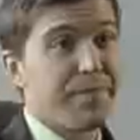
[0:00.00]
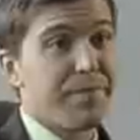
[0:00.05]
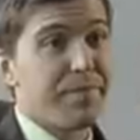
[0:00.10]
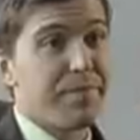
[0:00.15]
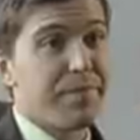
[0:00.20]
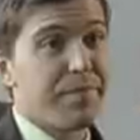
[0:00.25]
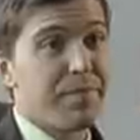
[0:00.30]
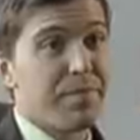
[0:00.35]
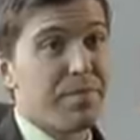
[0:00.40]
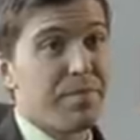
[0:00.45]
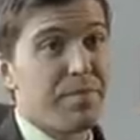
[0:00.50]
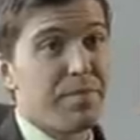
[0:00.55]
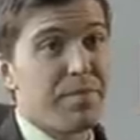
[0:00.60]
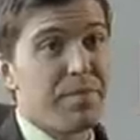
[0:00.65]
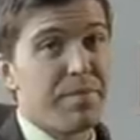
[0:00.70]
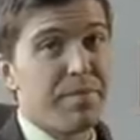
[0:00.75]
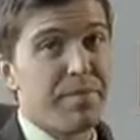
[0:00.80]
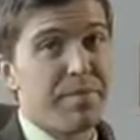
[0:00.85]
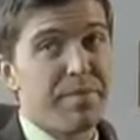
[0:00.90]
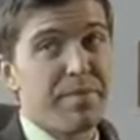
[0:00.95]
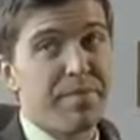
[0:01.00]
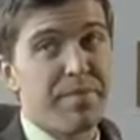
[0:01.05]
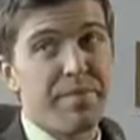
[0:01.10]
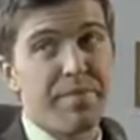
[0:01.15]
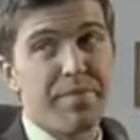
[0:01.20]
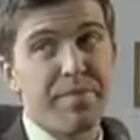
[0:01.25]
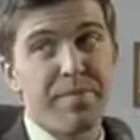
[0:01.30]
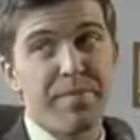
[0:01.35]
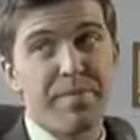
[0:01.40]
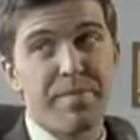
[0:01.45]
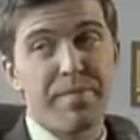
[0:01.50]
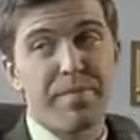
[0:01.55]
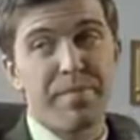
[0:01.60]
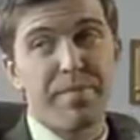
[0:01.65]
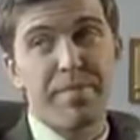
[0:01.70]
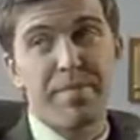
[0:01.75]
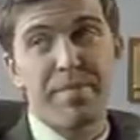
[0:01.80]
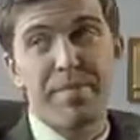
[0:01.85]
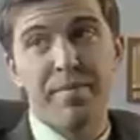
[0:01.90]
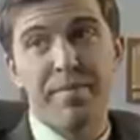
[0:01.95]

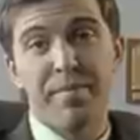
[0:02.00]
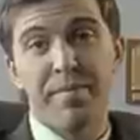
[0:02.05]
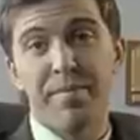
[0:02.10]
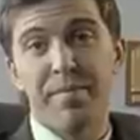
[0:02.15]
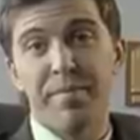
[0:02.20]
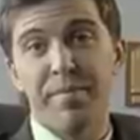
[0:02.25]
Nothing is said.